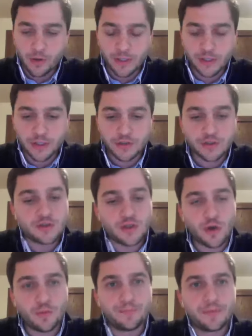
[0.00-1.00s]
question.
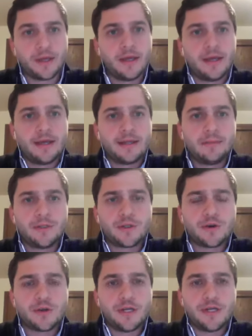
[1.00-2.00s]
So let me
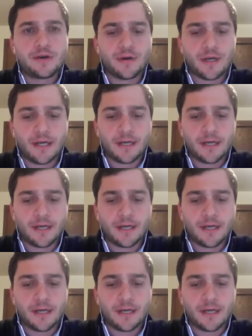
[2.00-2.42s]
start here.